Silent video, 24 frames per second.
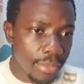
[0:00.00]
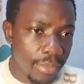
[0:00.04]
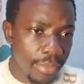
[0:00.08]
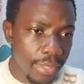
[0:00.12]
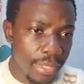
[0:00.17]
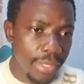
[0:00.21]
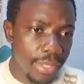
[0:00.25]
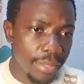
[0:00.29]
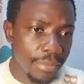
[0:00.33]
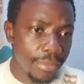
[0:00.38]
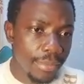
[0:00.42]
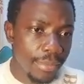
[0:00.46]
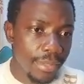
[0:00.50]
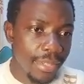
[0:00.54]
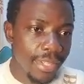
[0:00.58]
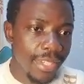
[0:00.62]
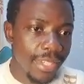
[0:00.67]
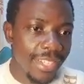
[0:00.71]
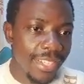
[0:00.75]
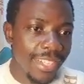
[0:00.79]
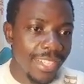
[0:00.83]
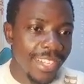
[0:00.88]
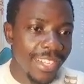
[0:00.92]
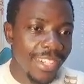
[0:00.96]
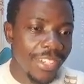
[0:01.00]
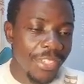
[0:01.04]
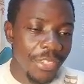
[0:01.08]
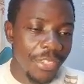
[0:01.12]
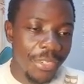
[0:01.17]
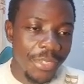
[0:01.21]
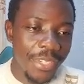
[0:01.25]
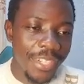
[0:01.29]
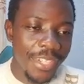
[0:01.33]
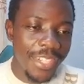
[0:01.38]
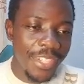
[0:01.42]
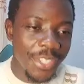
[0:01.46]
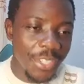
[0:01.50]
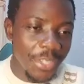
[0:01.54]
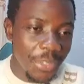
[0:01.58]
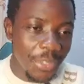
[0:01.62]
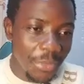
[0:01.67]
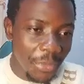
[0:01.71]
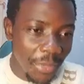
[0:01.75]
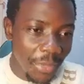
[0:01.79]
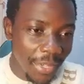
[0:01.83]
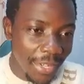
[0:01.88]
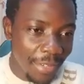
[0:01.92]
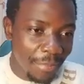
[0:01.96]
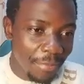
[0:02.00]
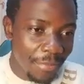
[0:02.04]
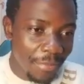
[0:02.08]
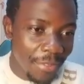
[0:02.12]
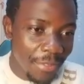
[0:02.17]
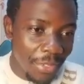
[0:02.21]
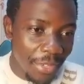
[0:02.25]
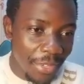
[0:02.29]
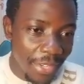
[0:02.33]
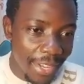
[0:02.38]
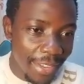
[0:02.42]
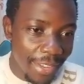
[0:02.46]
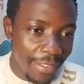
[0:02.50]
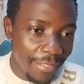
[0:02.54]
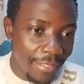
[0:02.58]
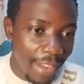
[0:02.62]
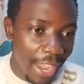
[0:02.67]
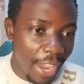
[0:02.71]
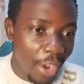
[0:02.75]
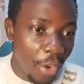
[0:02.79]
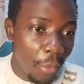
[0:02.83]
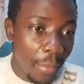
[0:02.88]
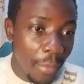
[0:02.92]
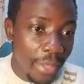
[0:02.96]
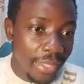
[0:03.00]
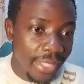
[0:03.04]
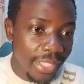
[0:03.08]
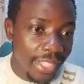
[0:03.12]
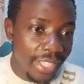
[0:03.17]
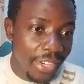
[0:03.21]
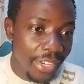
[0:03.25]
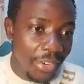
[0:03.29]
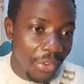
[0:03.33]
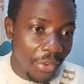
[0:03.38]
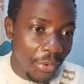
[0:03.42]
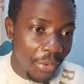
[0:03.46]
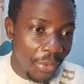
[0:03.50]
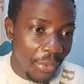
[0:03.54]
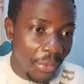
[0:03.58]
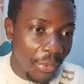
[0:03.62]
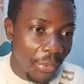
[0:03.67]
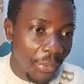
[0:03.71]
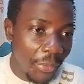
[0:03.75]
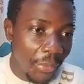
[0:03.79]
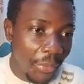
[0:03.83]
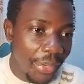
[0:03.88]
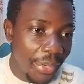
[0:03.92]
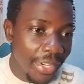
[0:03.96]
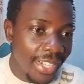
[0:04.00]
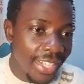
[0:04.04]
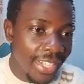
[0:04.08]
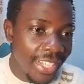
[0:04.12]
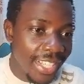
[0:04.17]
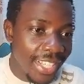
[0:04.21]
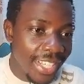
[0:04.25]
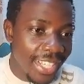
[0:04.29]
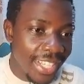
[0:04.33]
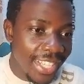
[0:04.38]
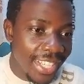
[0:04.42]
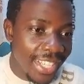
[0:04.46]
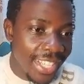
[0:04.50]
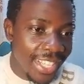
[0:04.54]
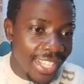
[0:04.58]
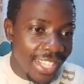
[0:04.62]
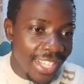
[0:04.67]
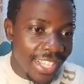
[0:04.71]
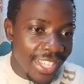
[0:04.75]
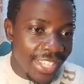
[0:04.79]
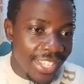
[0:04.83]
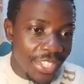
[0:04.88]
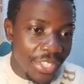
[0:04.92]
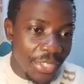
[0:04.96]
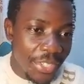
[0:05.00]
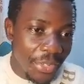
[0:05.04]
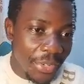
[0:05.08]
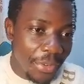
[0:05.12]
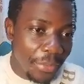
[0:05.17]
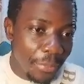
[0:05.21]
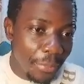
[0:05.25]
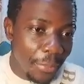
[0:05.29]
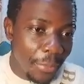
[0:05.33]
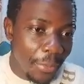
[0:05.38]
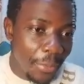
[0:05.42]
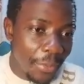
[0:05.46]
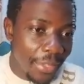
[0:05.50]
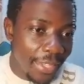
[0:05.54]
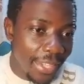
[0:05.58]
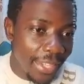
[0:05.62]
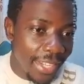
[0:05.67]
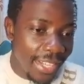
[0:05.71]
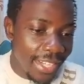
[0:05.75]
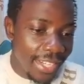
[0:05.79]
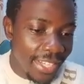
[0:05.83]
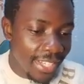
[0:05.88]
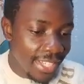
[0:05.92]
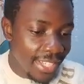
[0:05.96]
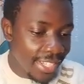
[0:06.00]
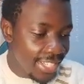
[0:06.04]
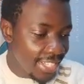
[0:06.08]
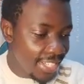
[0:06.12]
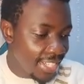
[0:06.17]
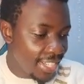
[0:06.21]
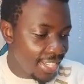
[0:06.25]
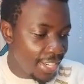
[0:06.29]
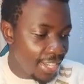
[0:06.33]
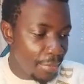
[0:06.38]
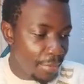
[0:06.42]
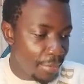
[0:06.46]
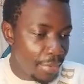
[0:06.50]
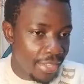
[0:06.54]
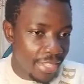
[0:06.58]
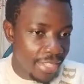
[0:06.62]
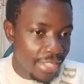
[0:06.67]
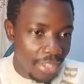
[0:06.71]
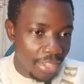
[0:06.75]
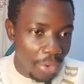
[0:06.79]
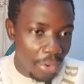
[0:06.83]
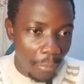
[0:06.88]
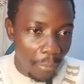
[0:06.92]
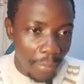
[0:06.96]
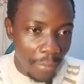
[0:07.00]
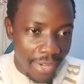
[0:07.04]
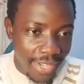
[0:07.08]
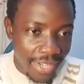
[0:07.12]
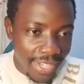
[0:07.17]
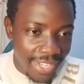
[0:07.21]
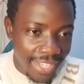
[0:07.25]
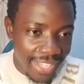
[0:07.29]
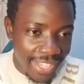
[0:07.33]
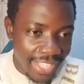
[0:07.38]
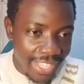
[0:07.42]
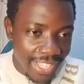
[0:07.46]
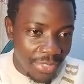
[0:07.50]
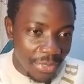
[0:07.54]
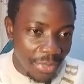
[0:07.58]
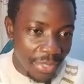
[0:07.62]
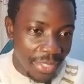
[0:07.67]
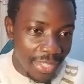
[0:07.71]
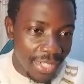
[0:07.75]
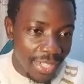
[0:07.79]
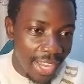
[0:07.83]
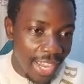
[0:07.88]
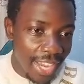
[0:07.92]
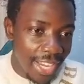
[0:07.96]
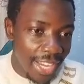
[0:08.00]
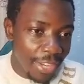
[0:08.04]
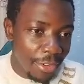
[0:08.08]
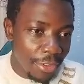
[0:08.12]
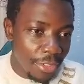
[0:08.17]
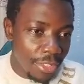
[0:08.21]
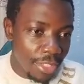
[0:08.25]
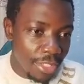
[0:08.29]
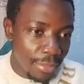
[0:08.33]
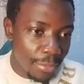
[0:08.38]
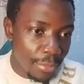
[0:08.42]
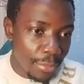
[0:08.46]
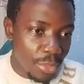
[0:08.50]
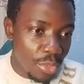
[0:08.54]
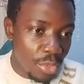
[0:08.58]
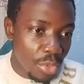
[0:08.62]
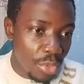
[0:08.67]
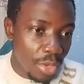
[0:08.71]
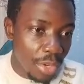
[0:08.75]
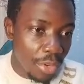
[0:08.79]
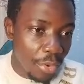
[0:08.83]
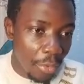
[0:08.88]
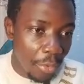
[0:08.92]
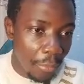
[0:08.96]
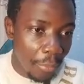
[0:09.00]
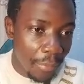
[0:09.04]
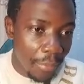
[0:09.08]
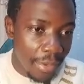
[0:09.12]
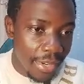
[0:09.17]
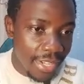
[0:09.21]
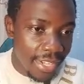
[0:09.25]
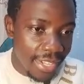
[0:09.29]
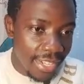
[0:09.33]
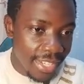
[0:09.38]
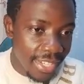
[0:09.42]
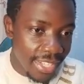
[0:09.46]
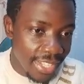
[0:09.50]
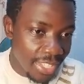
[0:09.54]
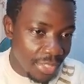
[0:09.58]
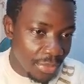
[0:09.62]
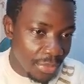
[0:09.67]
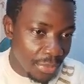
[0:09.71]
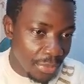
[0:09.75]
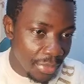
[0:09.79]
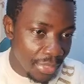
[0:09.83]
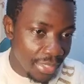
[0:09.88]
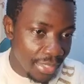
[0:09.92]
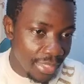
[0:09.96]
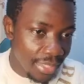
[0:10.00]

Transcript: minute, no, it's not 1. Sorry, I commented the wrong code. Sorry about that. Let me just comment this one, and I was supposed to uncomment this one